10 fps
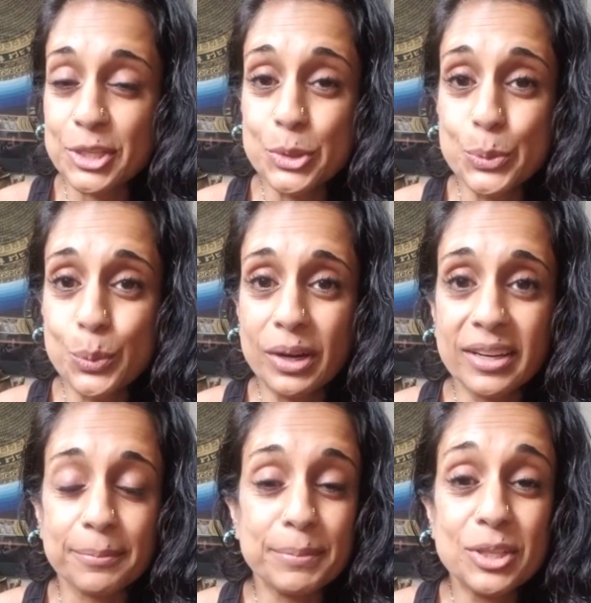you
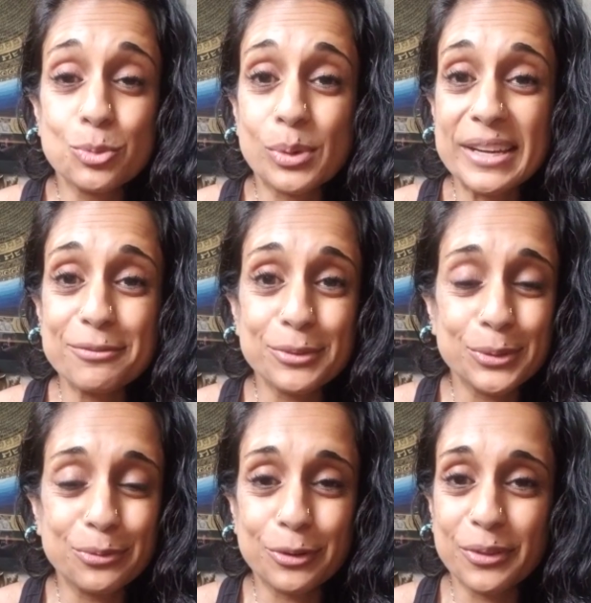want, be
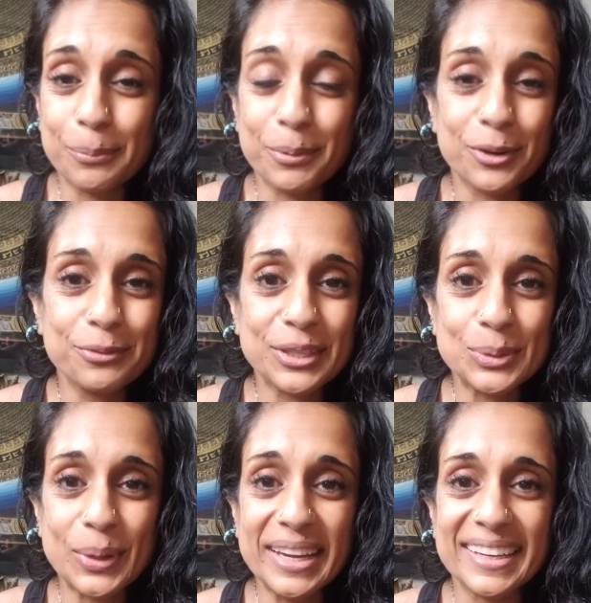grateful for the perfect
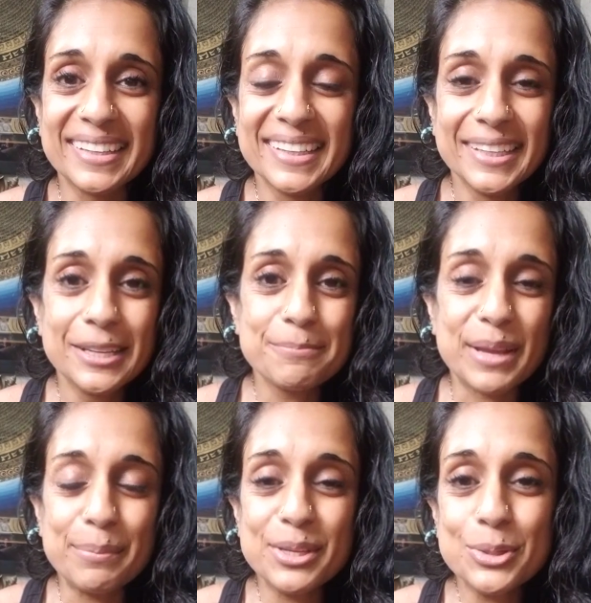weight.
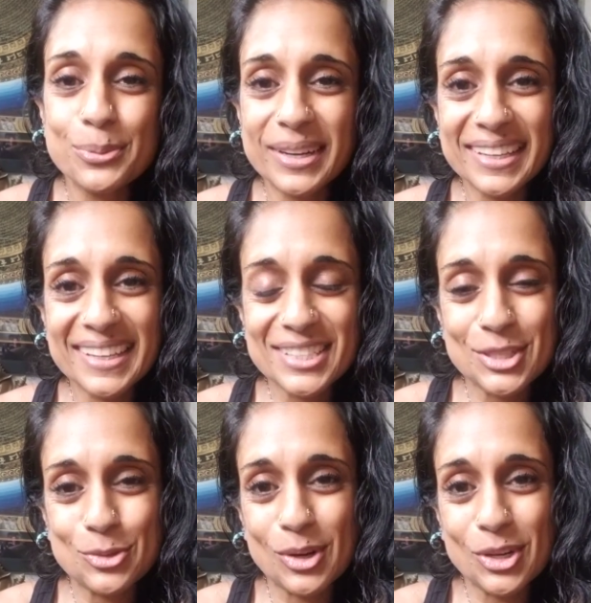Maybe you want to get
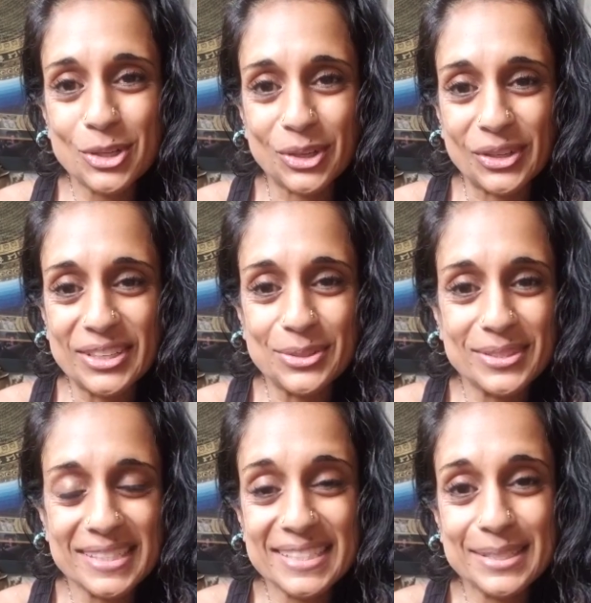stronger and you
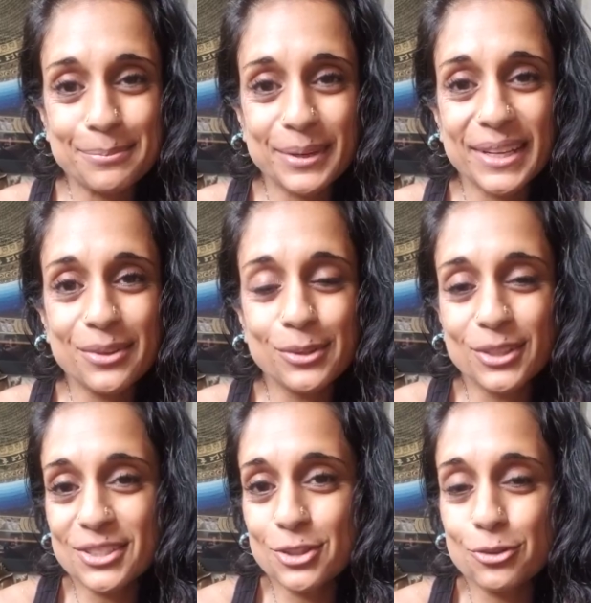see somebody who
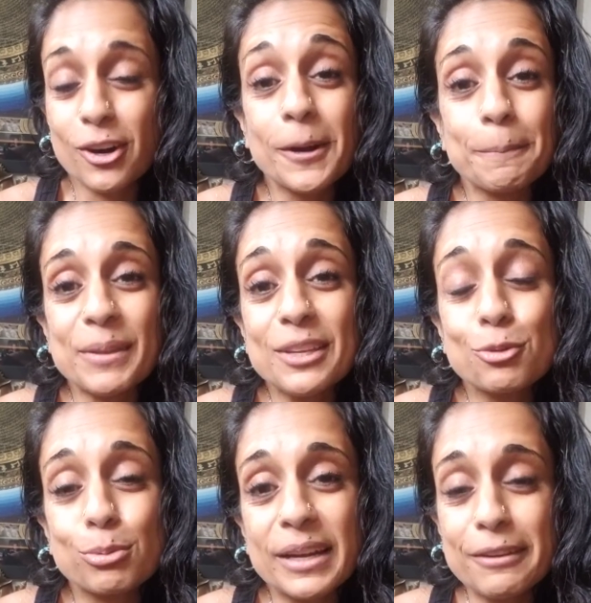looks strong, be
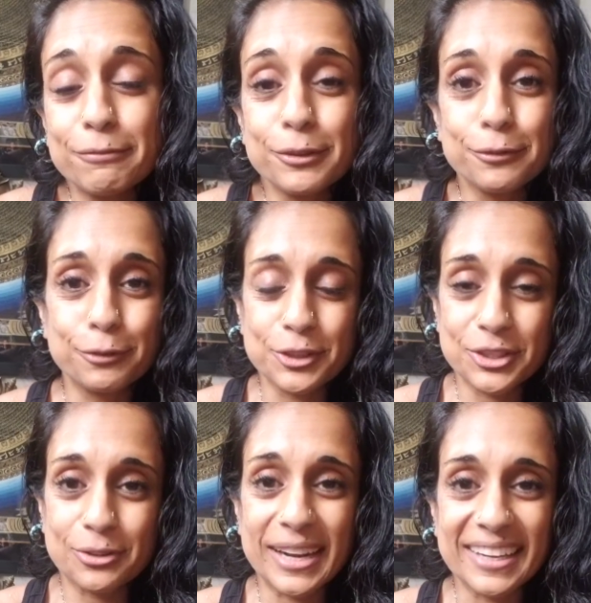grateful for
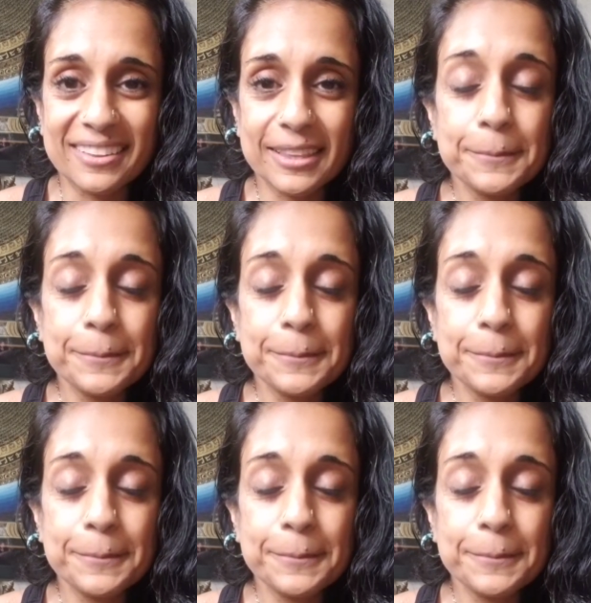strength.